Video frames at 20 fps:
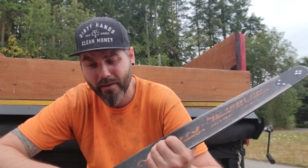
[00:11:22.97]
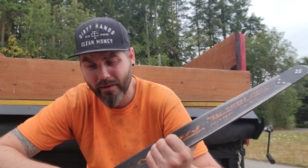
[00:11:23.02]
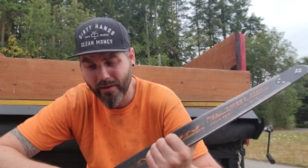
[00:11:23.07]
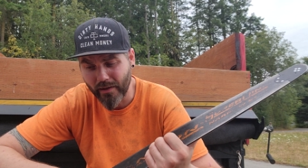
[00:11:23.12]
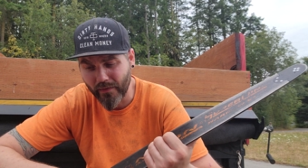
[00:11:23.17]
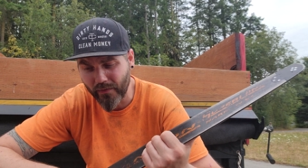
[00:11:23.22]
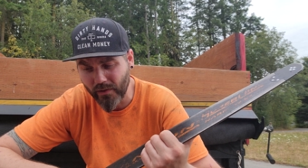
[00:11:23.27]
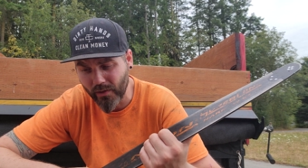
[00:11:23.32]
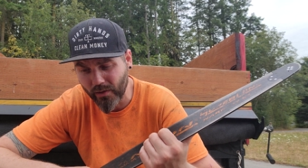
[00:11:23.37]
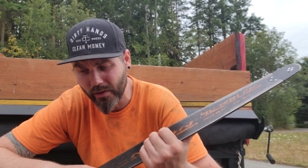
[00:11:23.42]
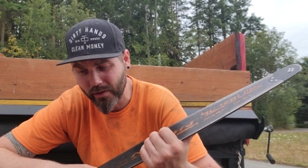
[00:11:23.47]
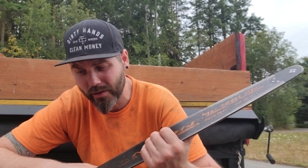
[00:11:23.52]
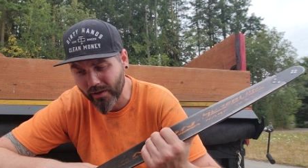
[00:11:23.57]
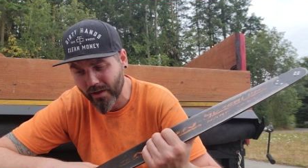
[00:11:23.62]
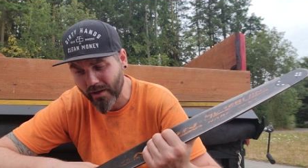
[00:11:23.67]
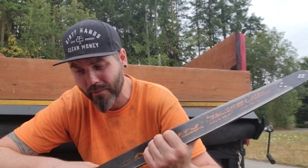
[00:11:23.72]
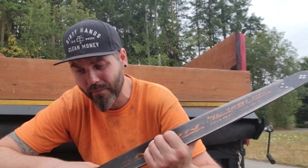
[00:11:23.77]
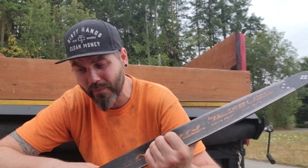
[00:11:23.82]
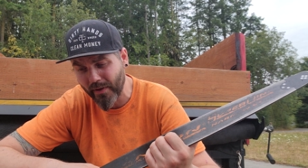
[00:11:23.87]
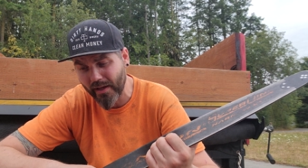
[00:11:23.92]
If you look
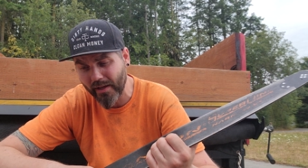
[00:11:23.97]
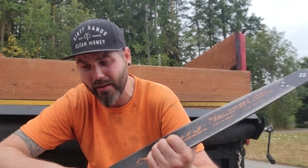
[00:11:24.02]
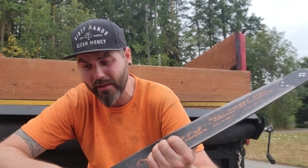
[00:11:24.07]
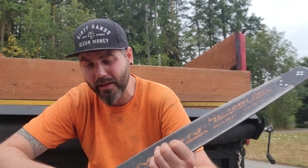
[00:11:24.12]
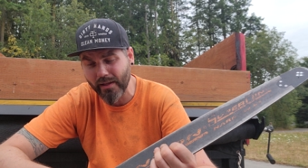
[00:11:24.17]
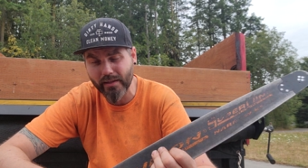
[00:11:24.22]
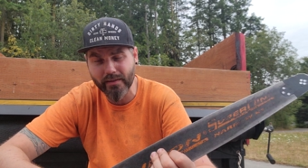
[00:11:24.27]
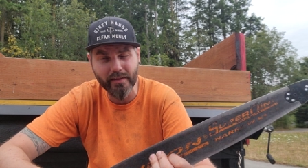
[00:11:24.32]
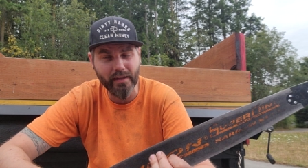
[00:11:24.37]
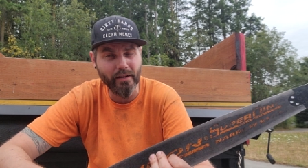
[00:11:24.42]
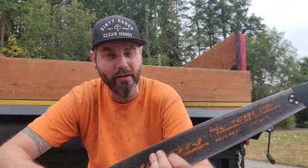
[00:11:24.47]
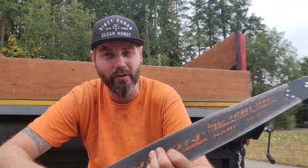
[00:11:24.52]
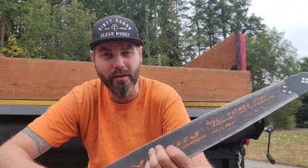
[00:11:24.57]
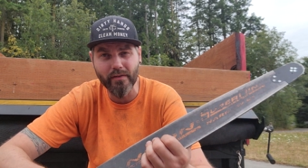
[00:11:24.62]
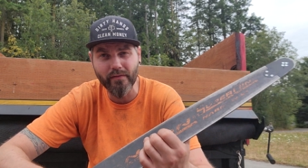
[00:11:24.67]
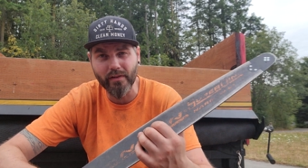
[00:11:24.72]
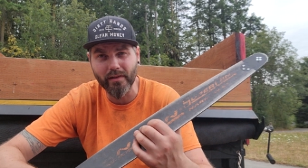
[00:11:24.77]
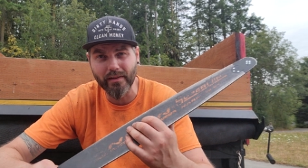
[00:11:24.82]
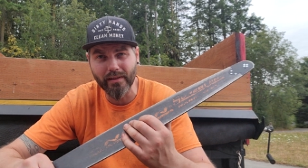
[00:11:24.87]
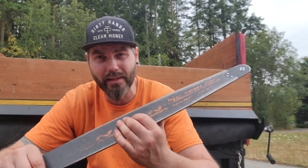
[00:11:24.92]
on Bailey's, they don't
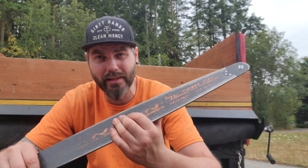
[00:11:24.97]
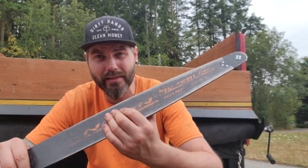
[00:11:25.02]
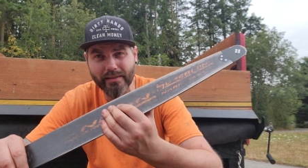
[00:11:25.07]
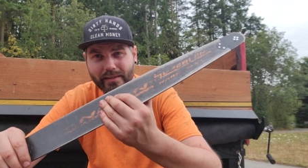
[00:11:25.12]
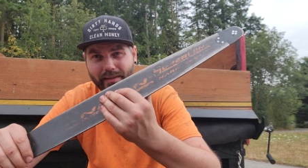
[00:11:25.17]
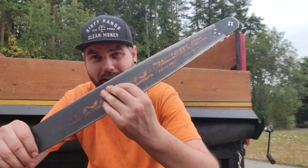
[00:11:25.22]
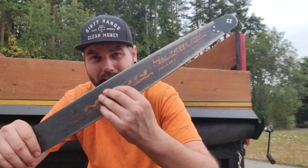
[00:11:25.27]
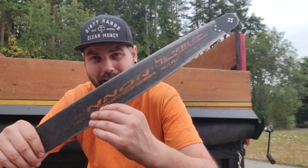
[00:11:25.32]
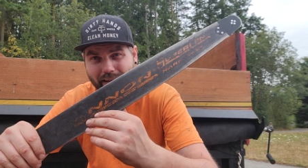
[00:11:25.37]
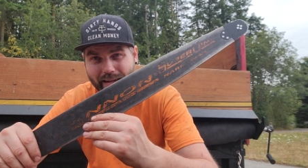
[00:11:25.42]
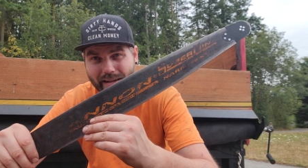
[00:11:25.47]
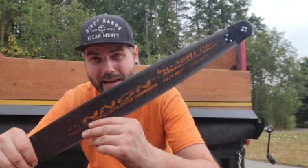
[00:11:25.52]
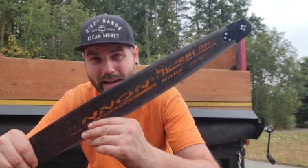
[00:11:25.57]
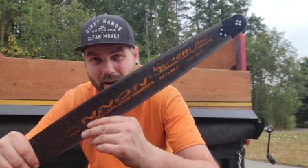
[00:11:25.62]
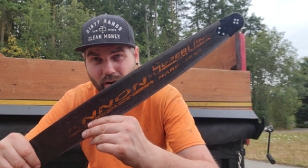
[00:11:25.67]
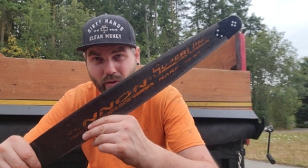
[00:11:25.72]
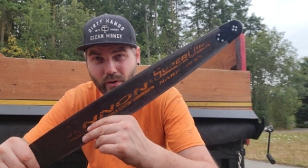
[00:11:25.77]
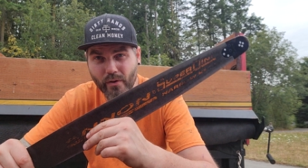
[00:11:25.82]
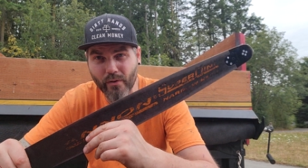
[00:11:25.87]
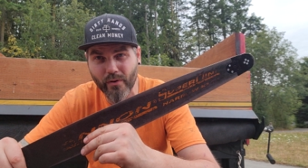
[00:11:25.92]
even list the
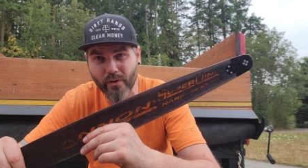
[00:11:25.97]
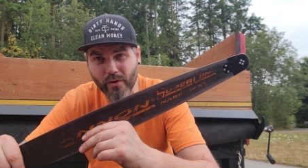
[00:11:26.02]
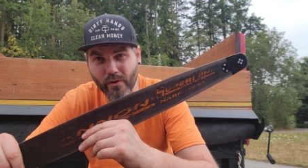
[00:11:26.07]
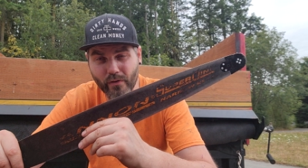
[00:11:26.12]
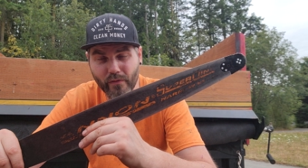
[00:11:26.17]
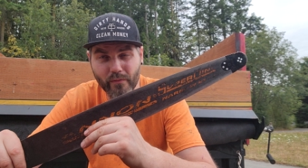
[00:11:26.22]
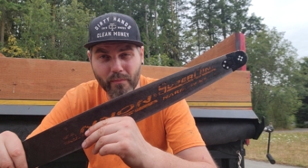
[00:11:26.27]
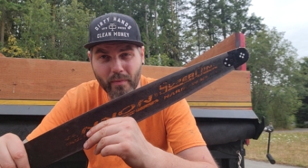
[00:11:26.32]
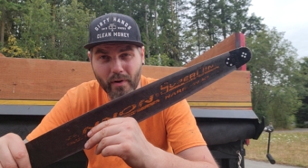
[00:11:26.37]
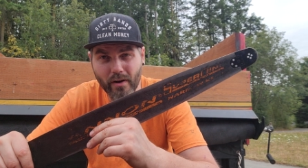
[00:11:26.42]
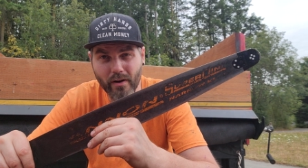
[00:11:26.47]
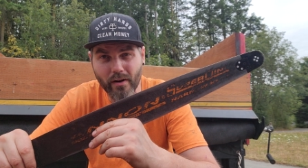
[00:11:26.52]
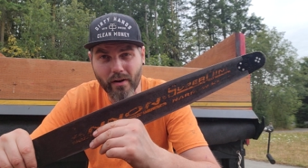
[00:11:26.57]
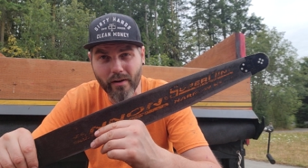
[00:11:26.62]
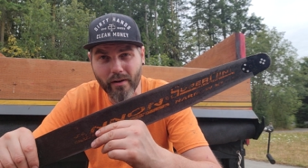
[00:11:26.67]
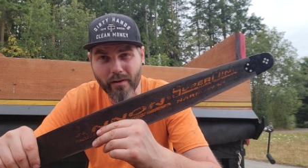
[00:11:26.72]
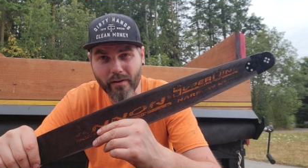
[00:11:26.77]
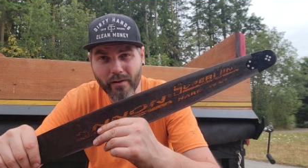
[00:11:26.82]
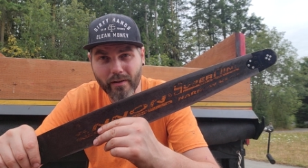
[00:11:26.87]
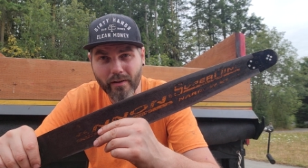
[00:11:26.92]
narrow Kerf bar.